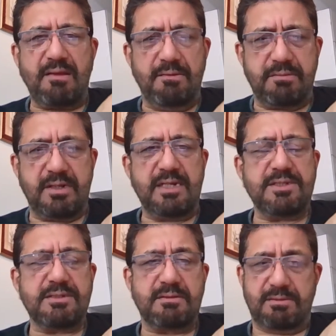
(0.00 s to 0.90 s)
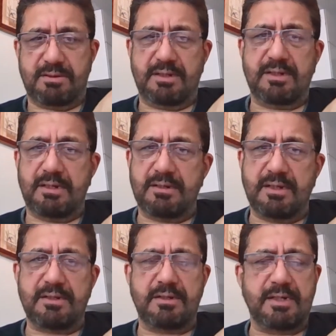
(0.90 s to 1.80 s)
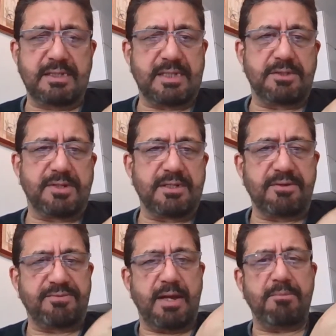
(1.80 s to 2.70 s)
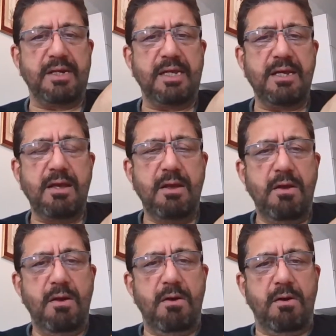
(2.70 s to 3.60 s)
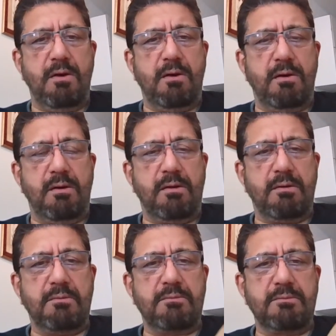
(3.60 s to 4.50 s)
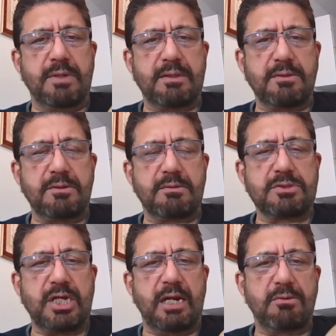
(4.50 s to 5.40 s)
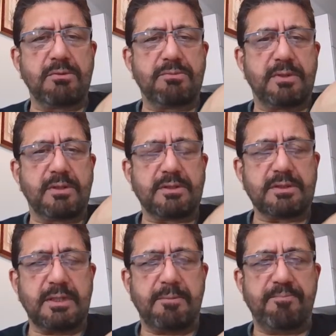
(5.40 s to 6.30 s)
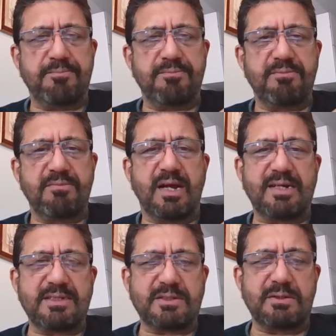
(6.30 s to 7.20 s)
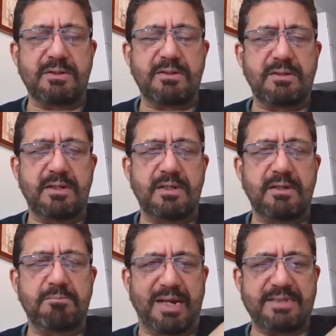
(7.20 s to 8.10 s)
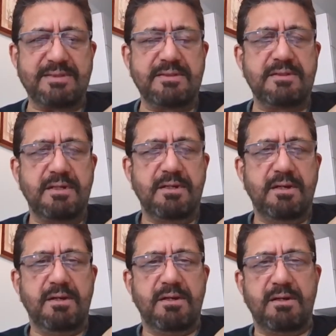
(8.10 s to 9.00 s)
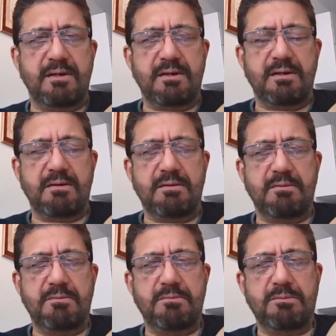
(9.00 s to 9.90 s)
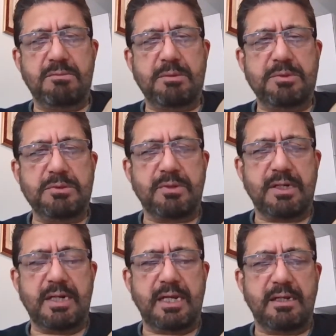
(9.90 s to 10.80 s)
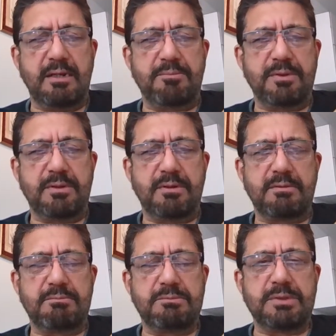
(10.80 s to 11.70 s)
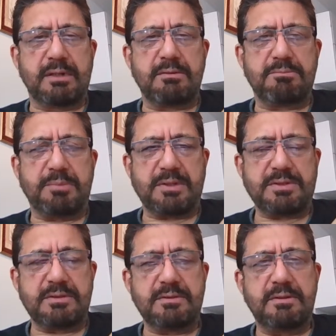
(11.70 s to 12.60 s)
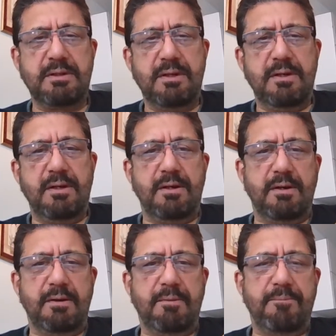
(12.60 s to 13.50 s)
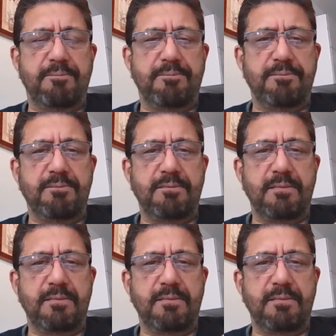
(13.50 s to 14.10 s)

rich, in a nice educated family, or whether your childhood was not as good and pleasant. Maybe you are an angry young person. And